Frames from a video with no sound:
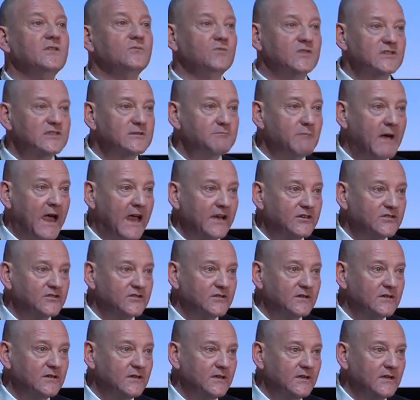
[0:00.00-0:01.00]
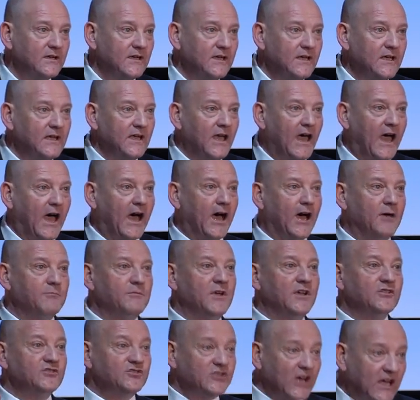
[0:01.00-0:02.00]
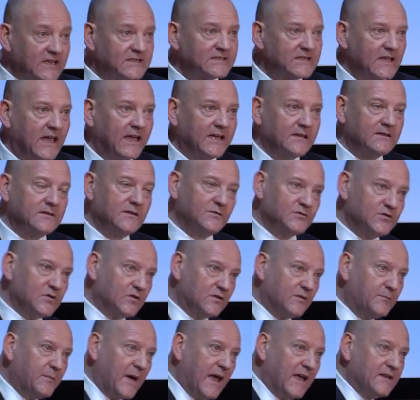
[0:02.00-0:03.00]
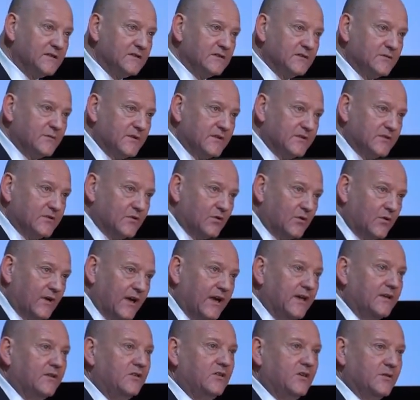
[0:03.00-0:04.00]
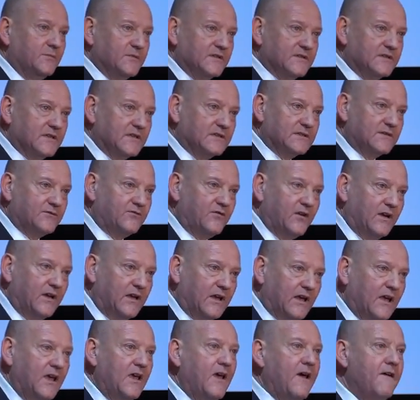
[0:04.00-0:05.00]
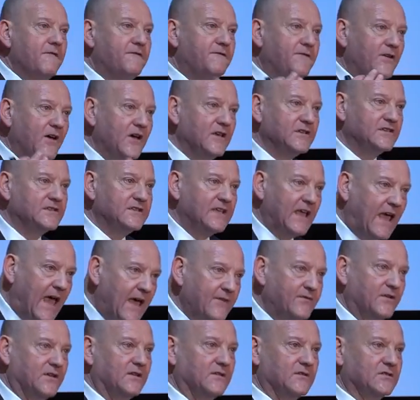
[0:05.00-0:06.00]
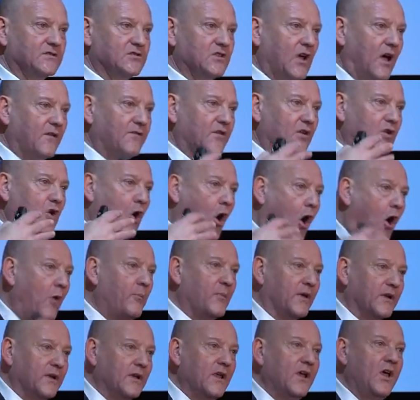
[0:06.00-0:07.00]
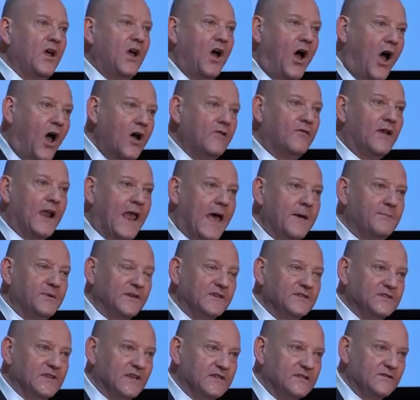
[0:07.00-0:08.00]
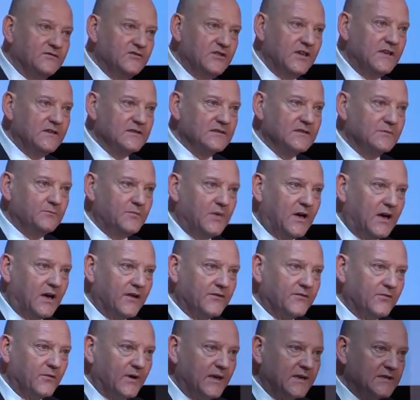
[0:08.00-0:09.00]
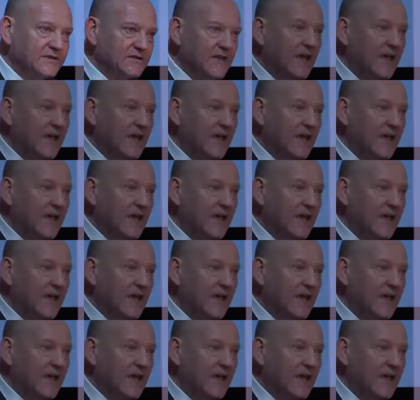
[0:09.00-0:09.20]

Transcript: were smashed, just like the sort of patterns we saw in human schizophrenia. First evidence of a common overlapping set of genes and pathways.